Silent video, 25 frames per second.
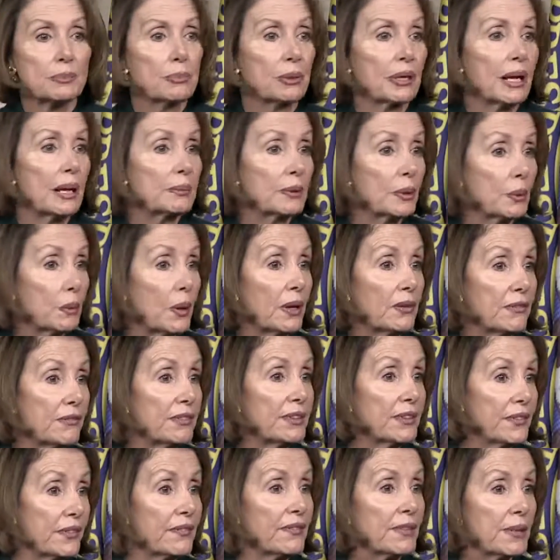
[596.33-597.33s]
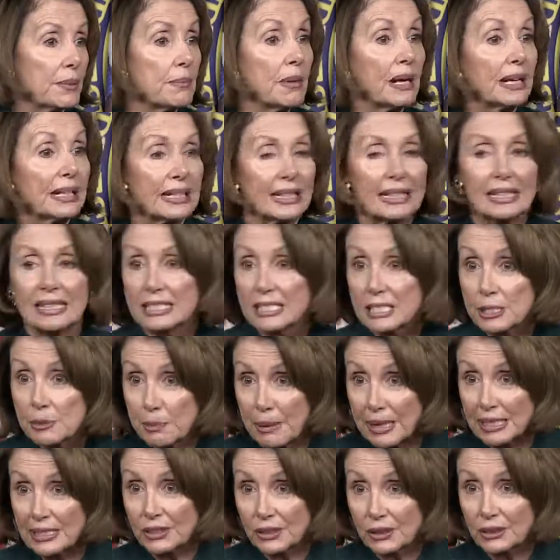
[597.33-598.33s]
probably one-fifth of the money is
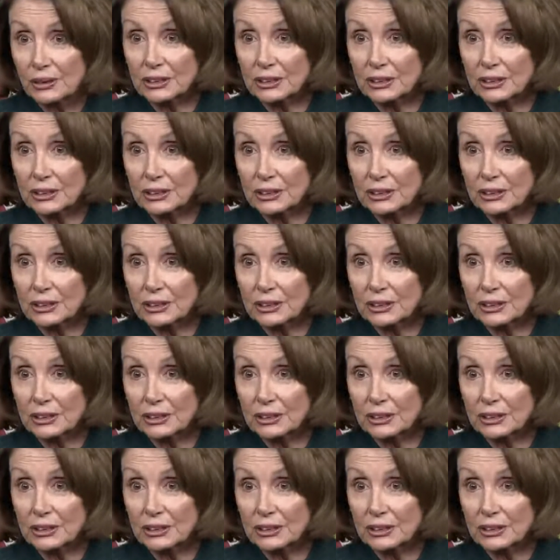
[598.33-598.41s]
spent